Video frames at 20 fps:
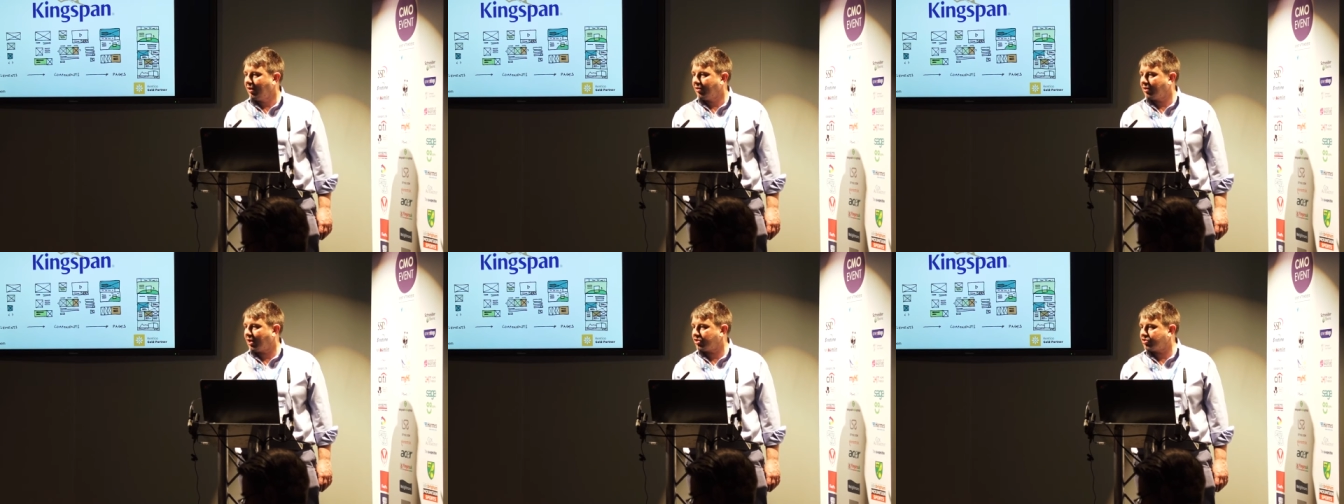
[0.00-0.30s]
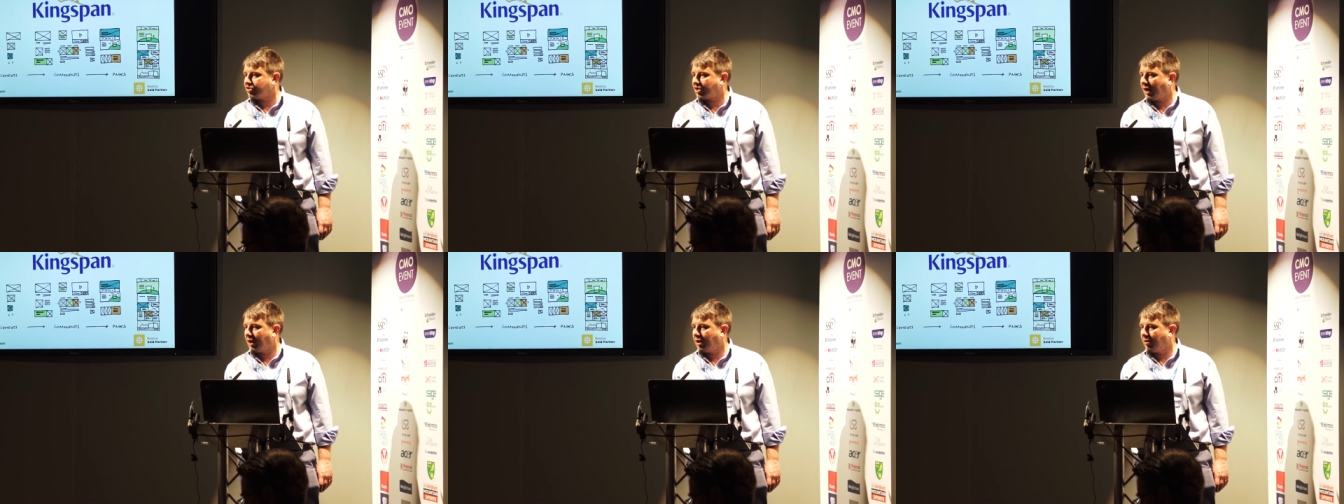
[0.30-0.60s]
that
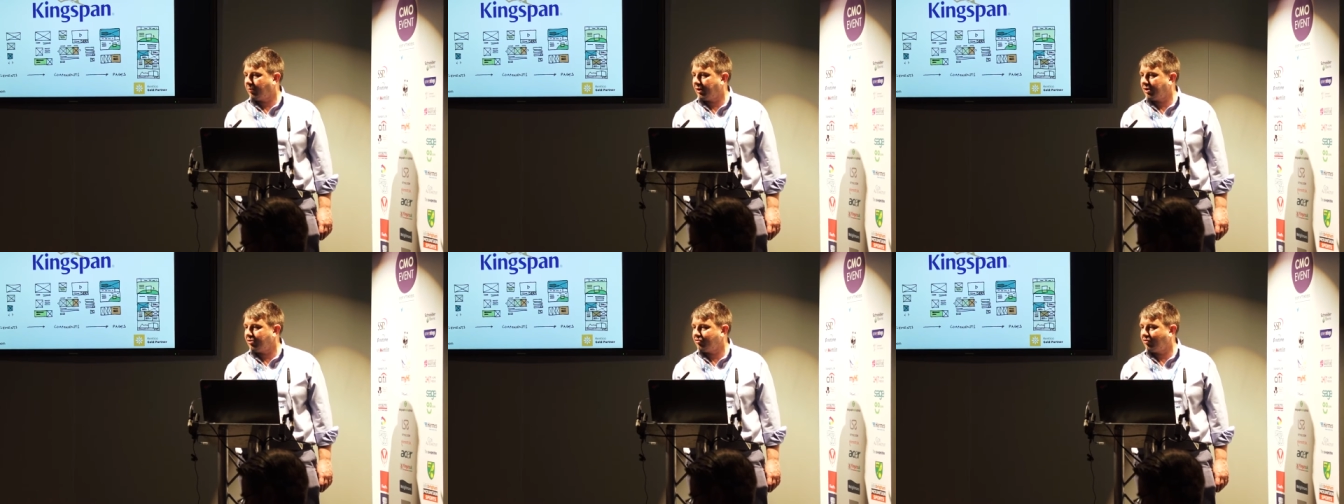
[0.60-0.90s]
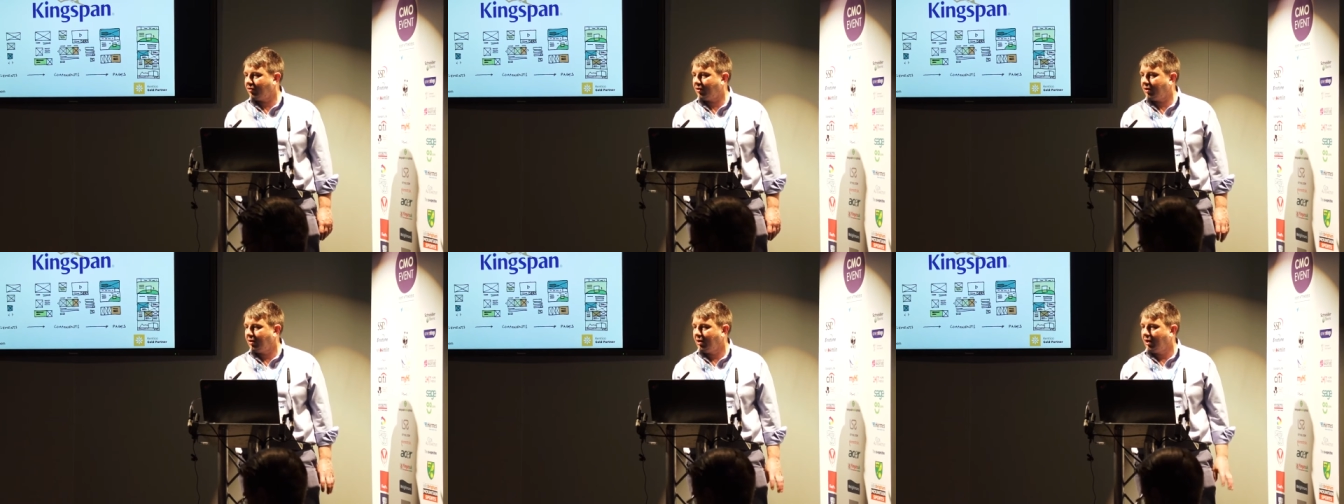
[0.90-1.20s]

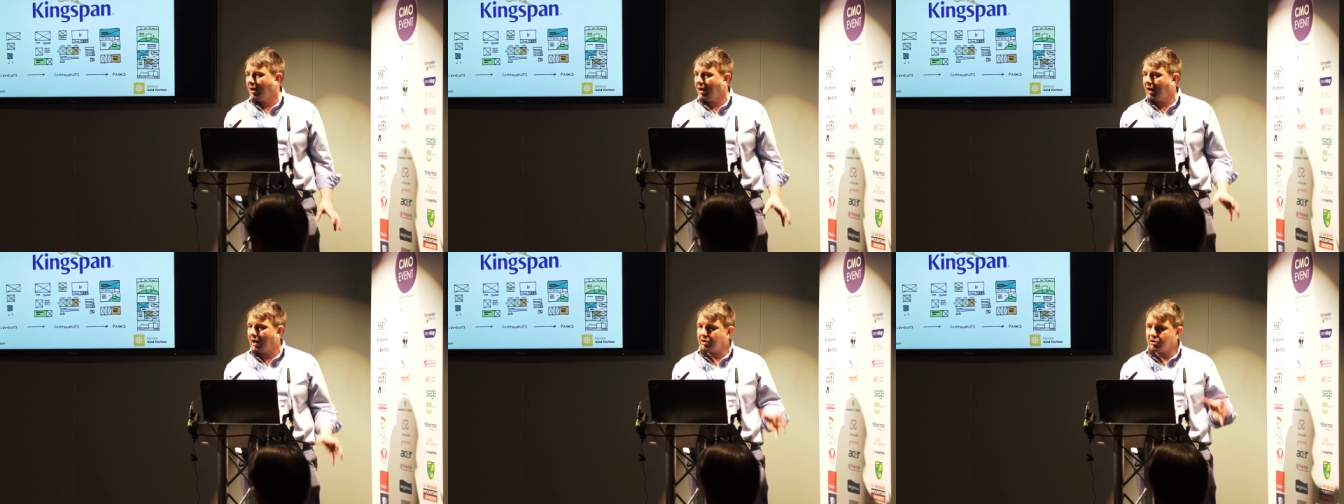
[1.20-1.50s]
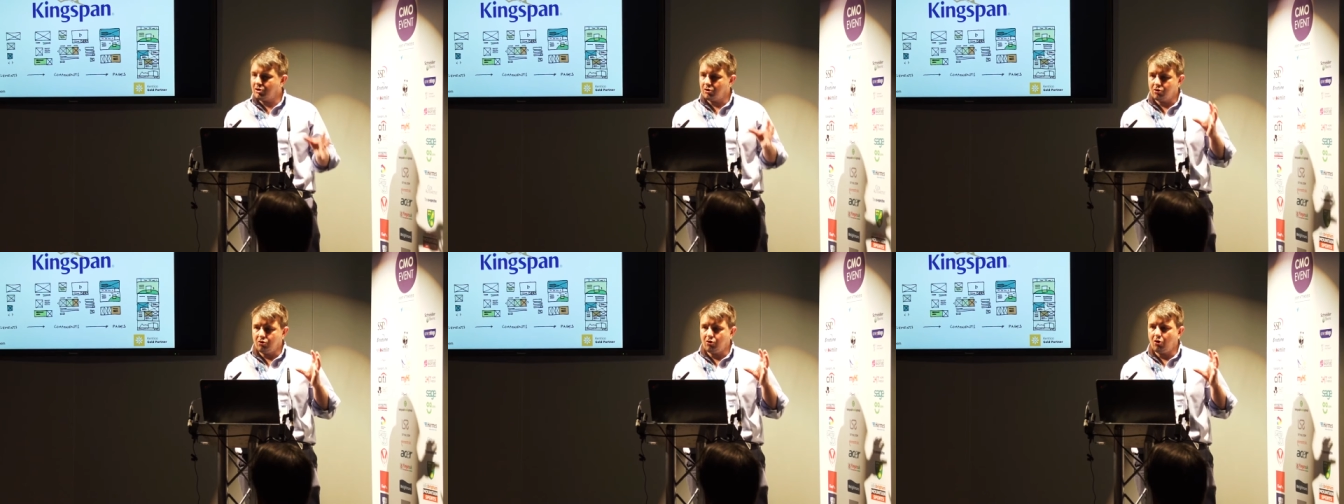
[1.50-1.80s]
scalability, and
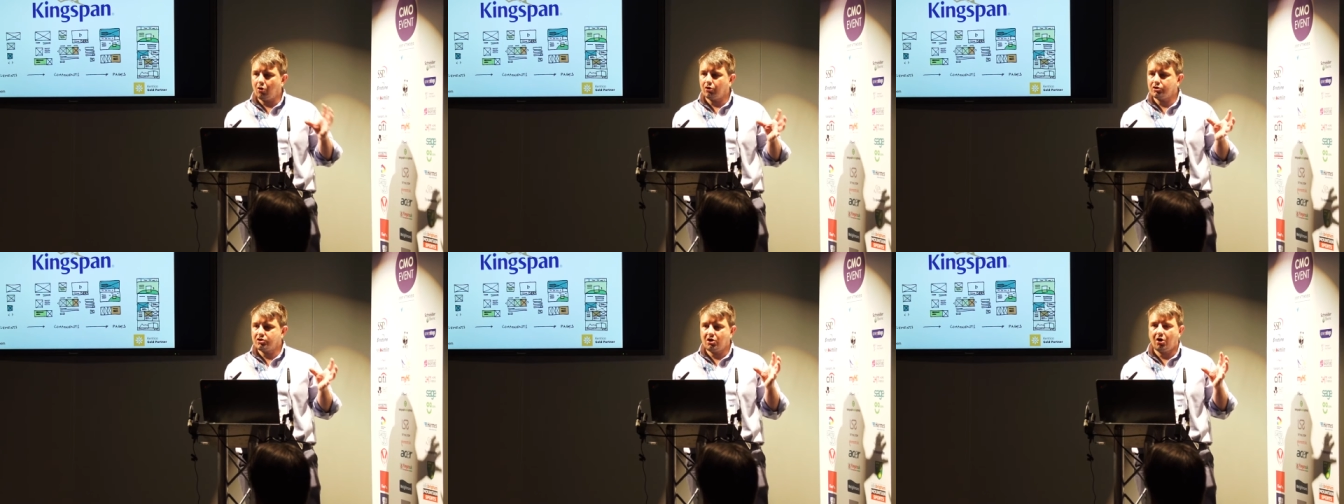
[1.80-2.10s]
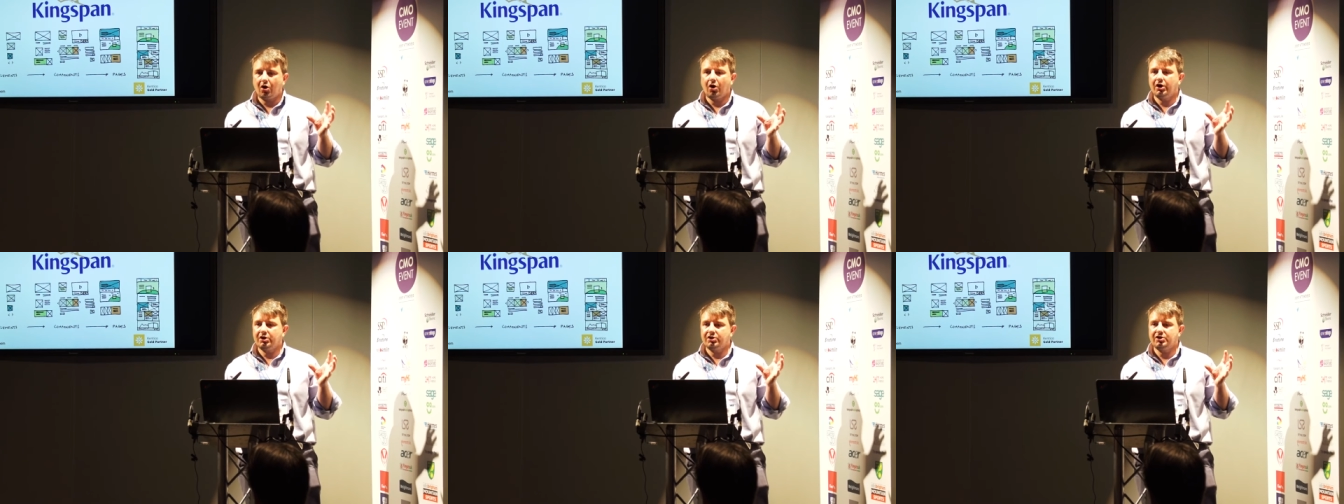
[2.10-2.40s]
you're not
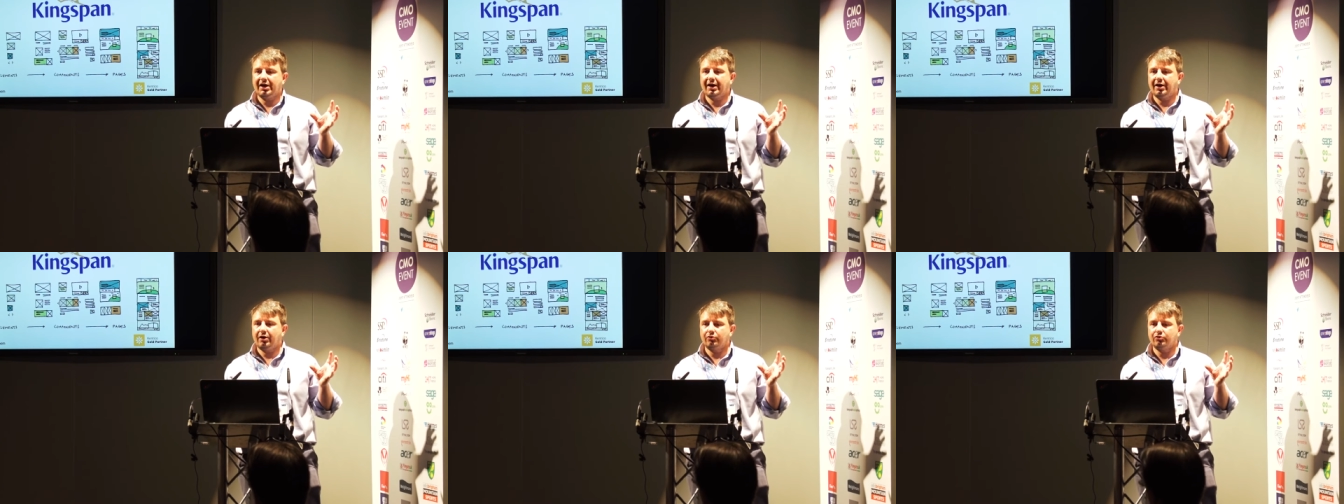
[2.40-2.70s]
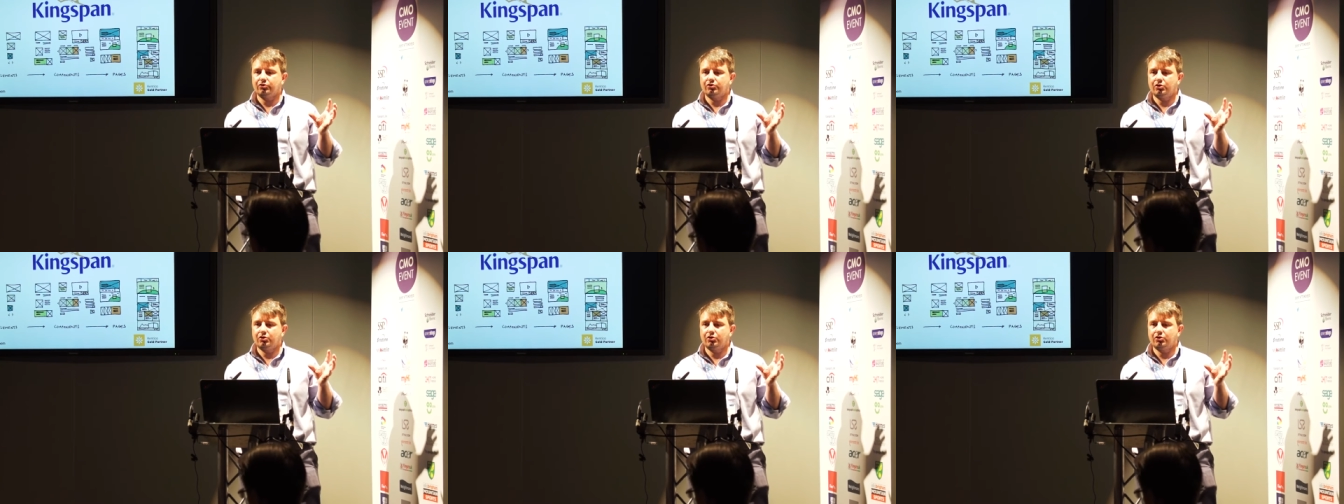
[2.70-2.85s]
tied down